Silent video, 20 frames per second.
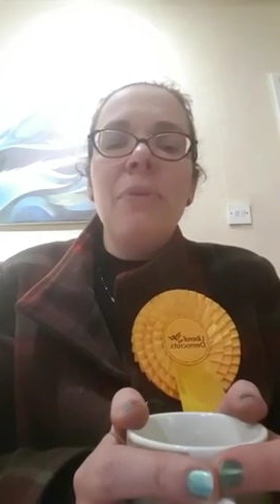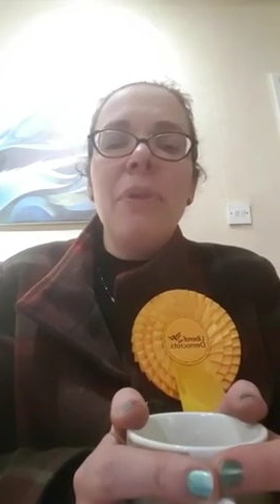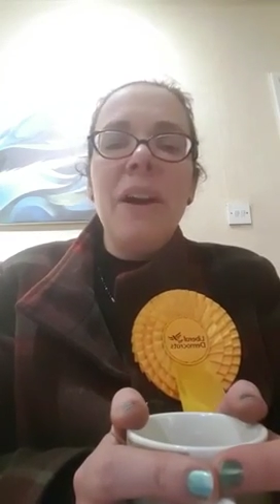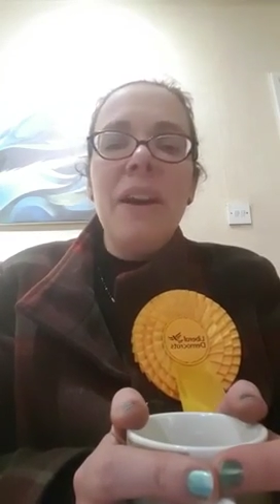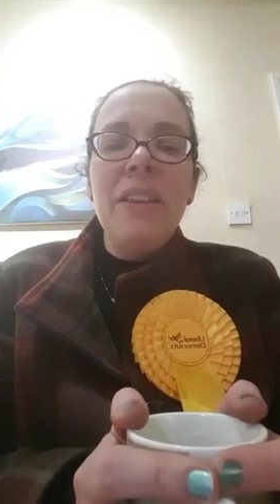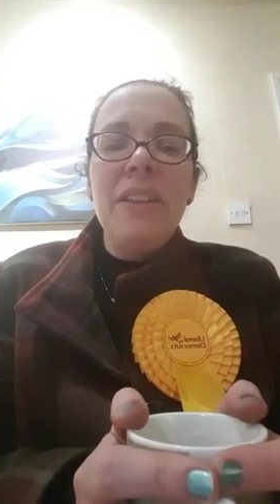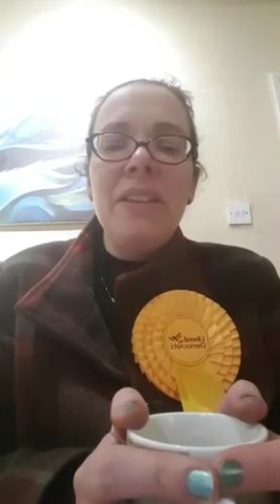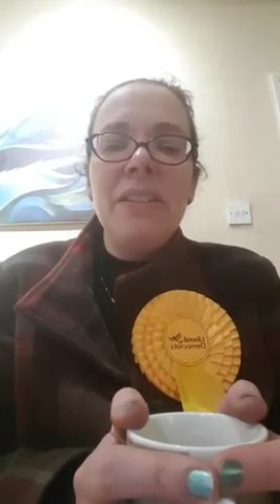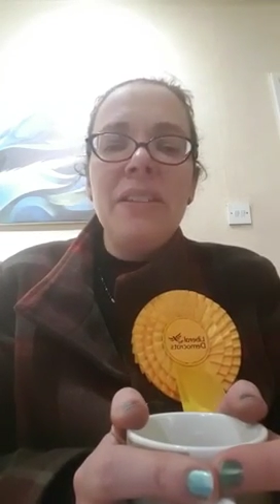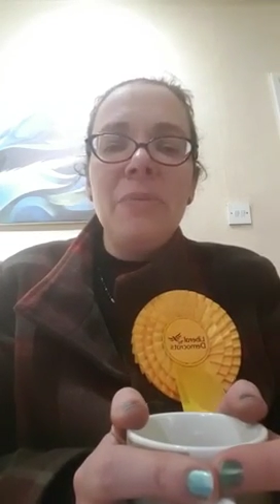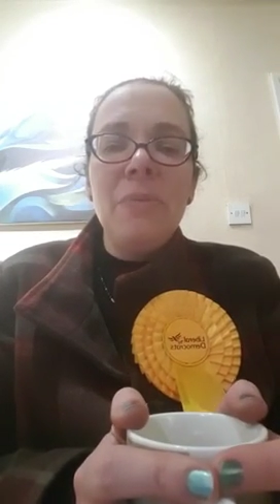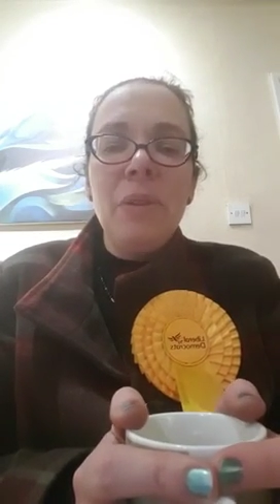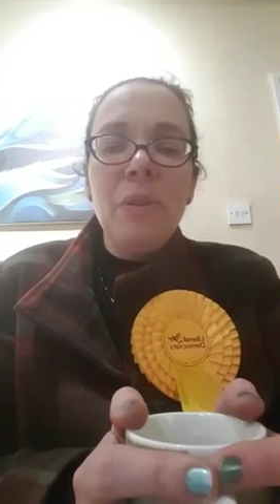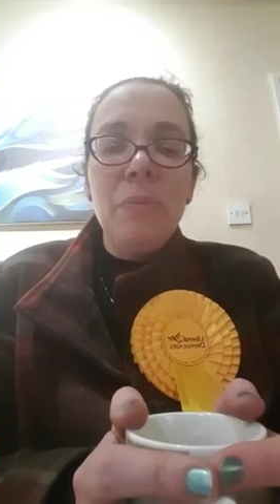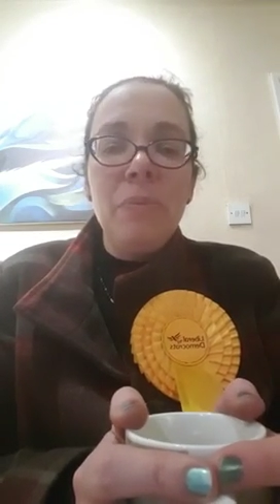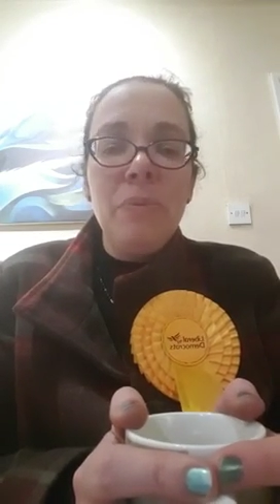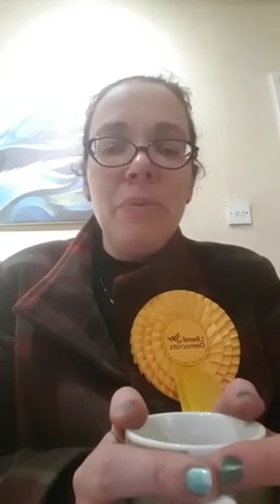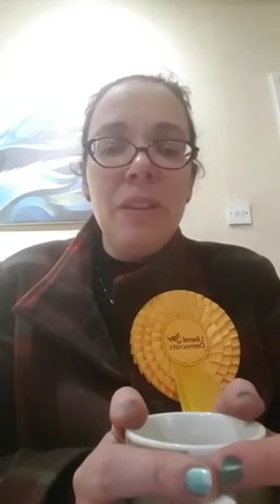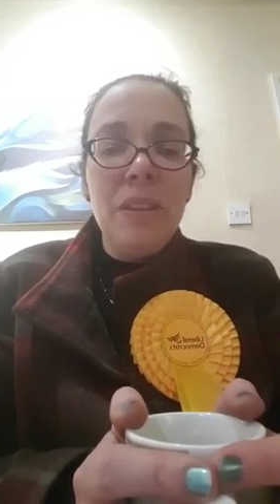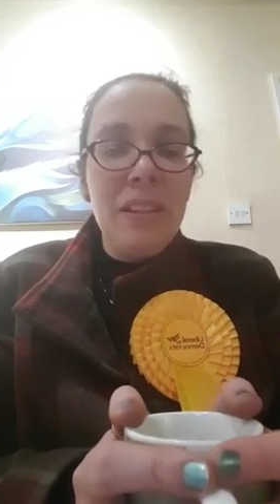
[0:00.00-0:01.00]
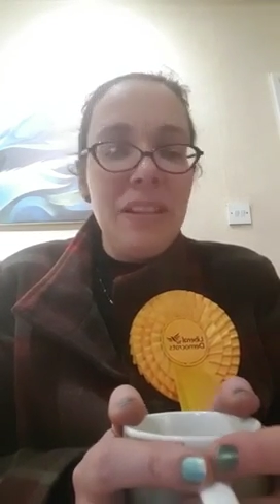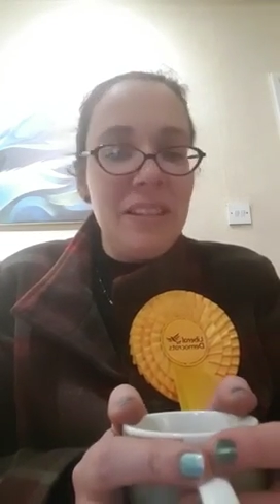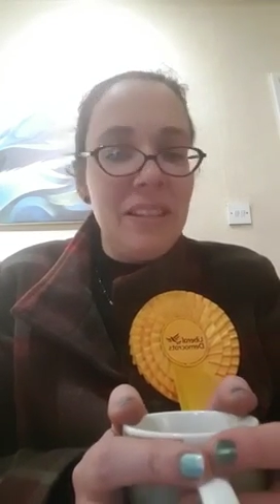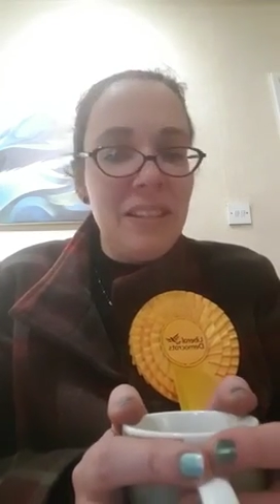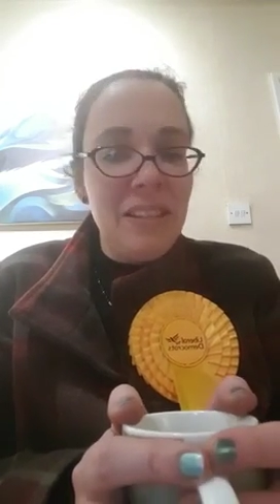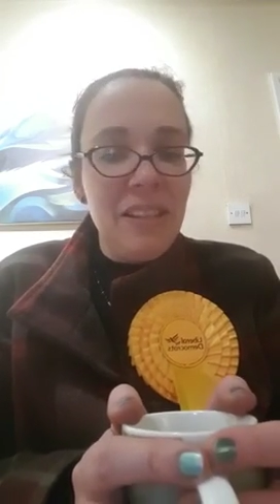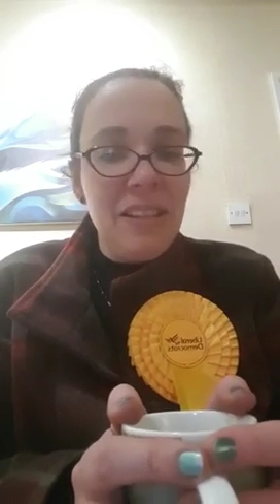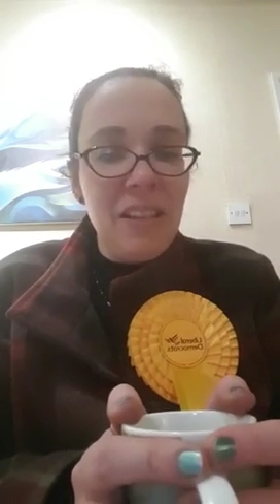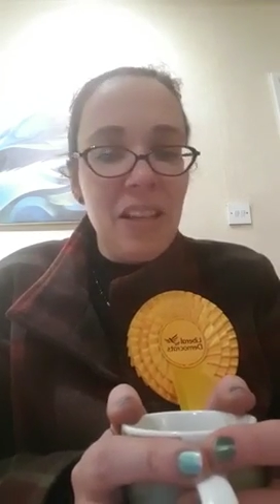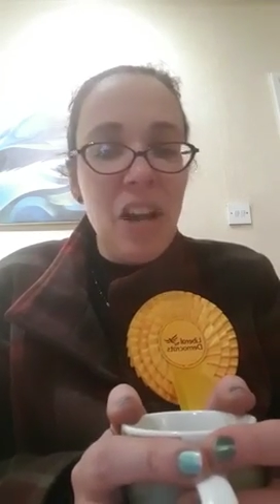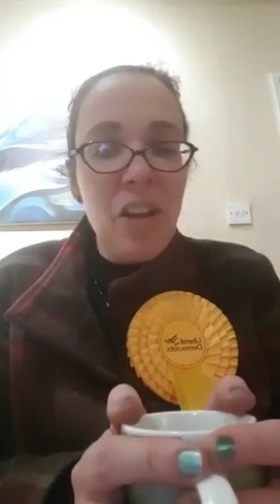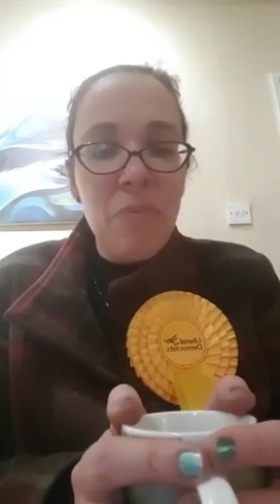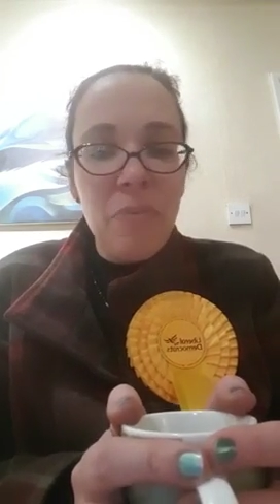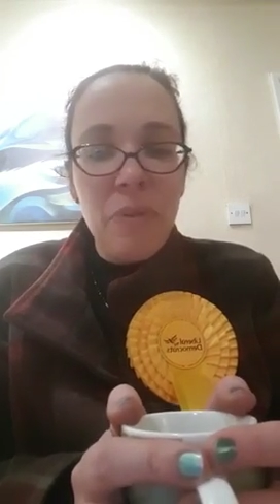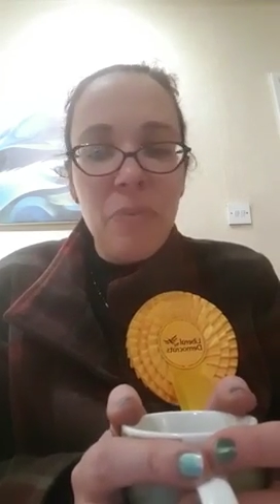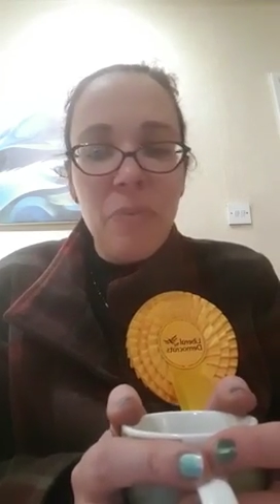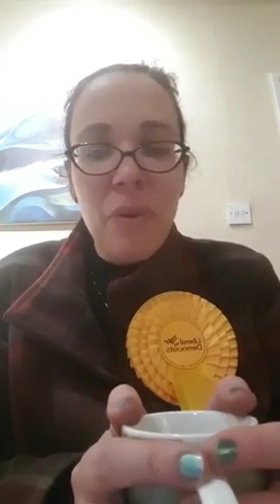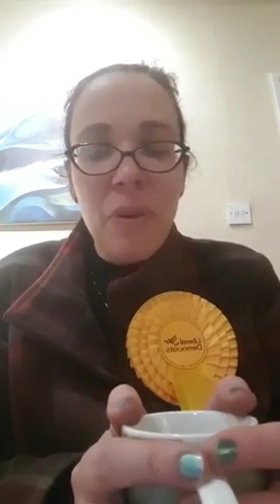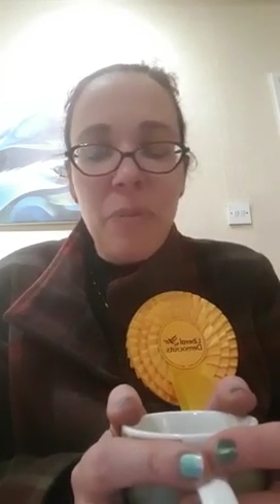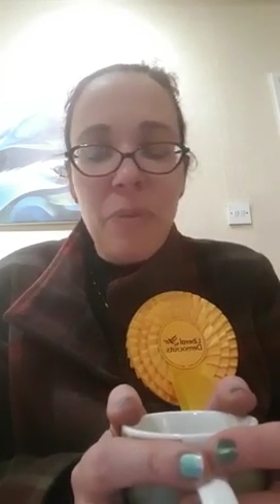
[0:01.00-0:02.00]
way this
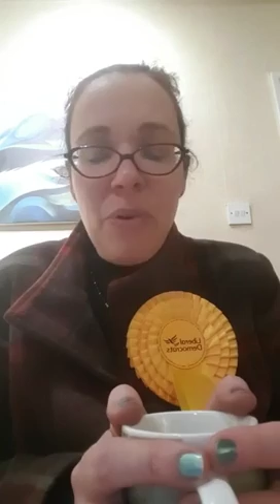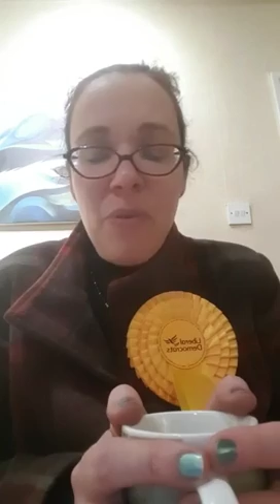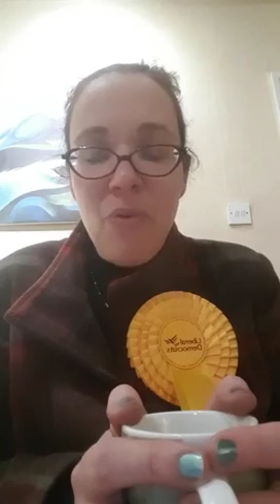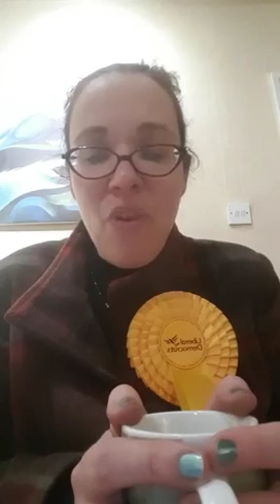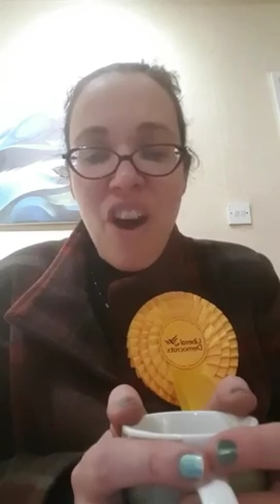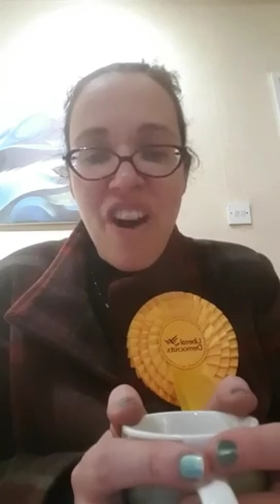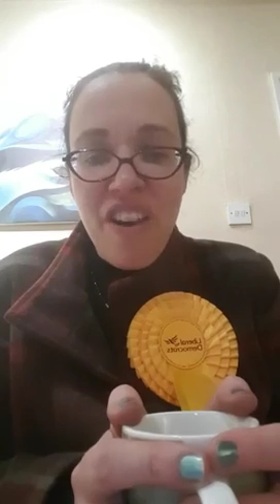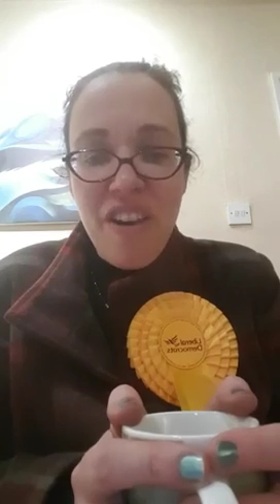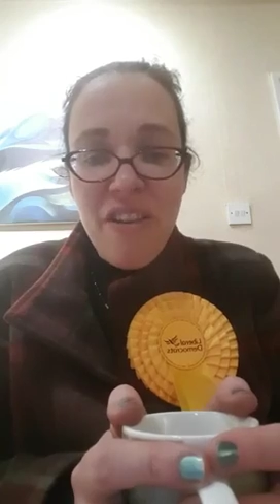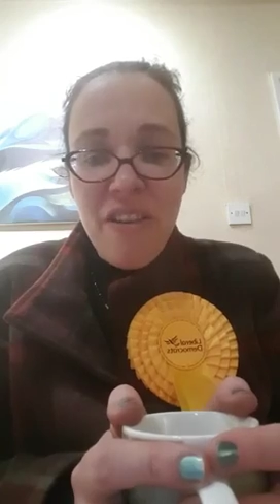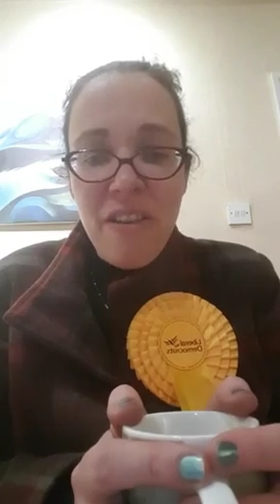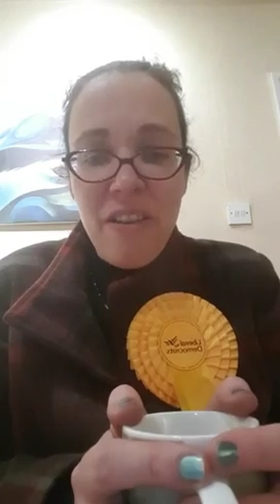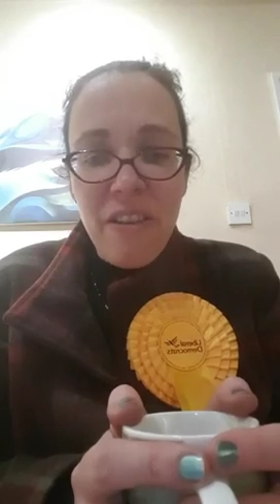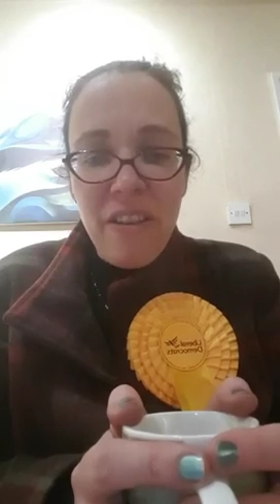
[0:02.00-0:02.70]
Copeland will be run.